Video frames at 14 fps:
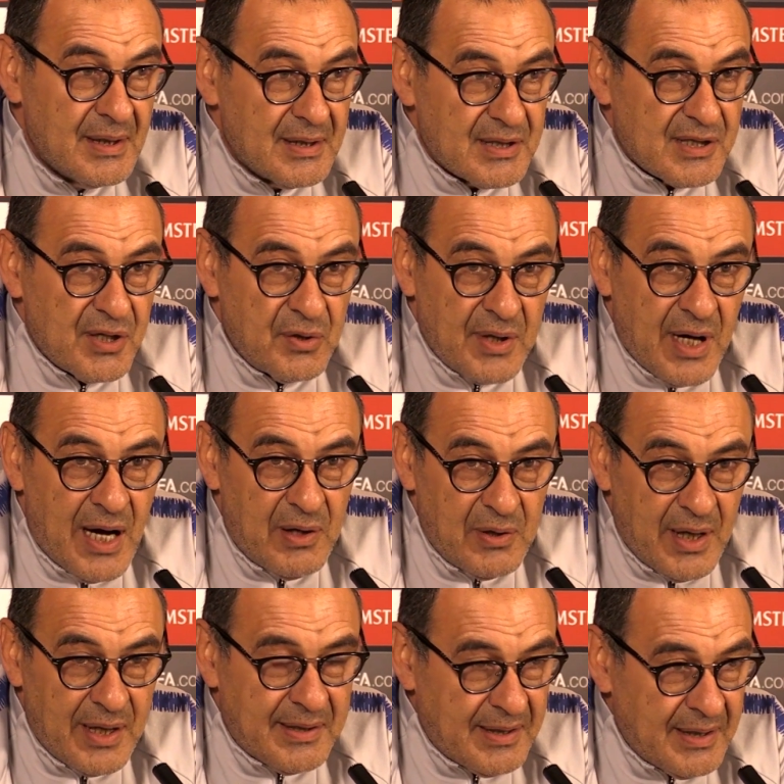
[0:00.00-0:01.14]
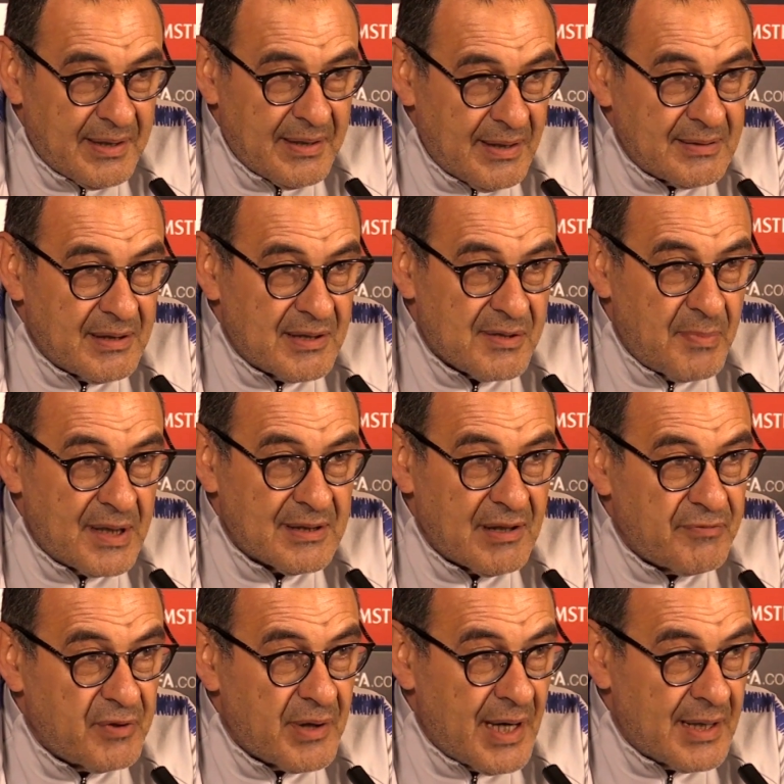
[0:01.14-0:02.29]
So now I think that it's better
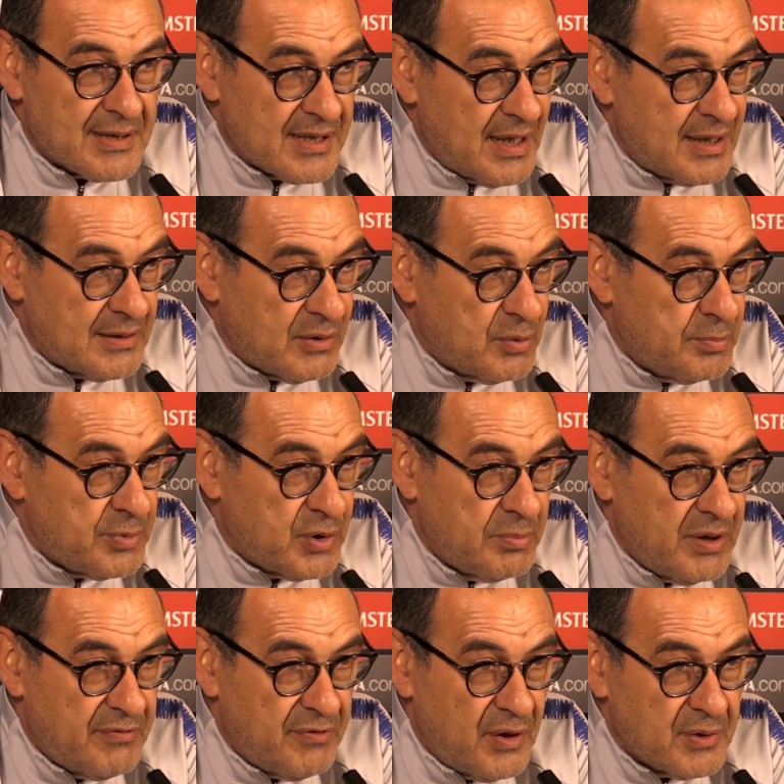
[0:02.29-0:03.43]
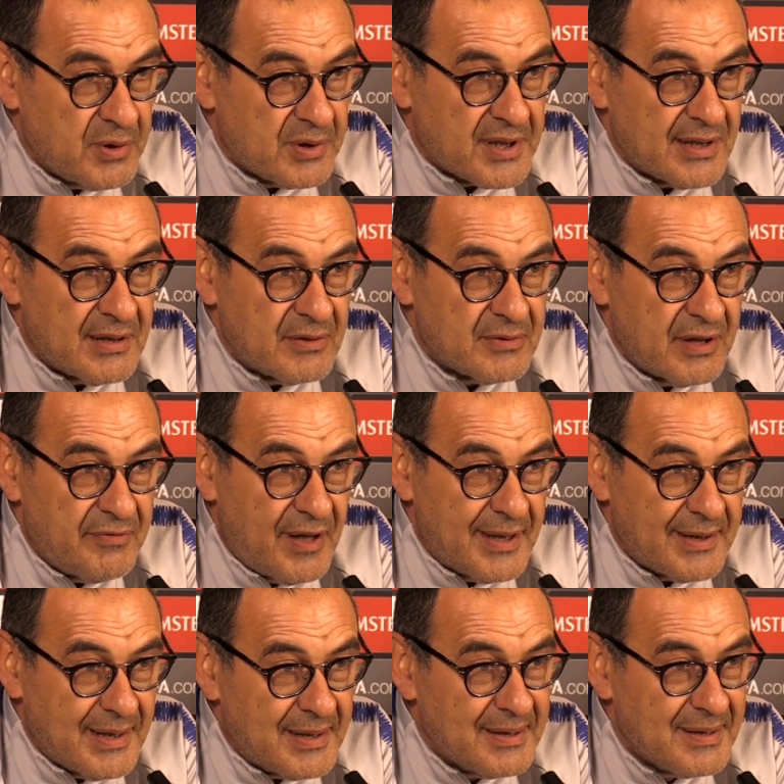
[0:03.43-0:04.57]
for us uh, to, to be focused on the
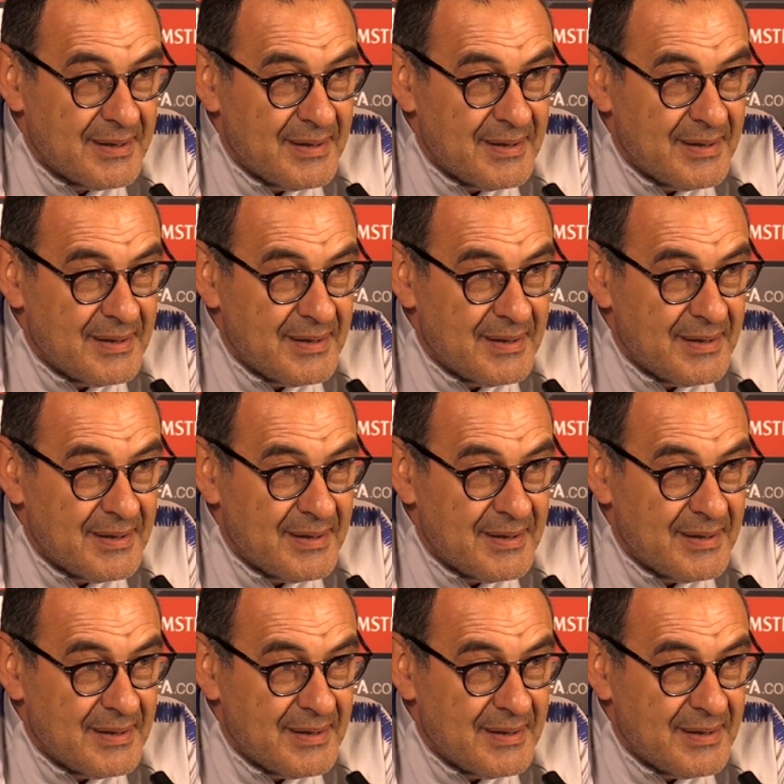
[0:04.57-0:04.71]
final.